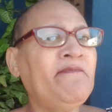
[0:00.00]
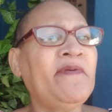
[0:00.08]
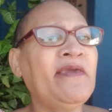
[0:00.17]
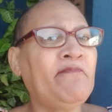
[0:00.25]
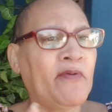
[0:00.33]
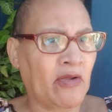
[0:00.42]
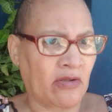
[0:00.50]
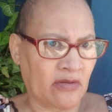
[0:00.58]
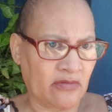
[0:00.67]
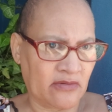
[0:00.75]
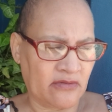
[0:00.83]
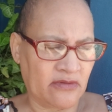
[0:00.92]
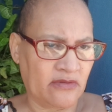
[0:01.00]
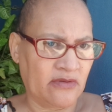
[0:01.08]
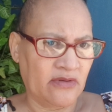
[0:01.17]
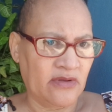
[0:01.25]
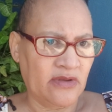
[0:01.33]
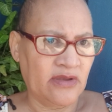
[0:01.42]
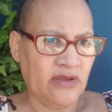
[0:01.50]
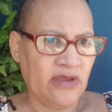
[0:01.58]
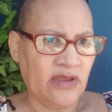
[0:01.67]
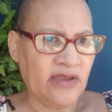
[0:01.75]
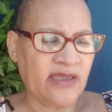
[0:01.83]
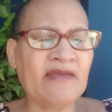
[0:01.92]
people
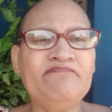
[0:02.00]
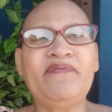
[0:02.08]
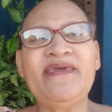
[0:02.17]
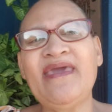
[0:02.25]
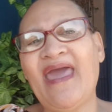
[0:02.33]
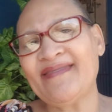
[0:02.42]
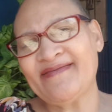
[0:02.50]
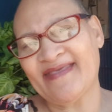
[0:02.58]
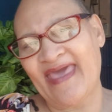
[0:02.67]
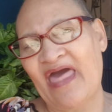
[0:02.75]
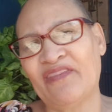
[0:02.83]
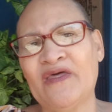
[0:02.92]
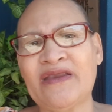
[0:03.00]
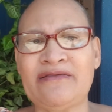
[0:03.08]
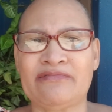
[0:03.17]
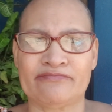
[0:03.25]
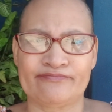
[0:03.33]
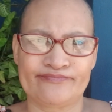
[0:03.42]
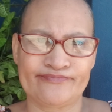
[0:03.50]
can be at the gathering.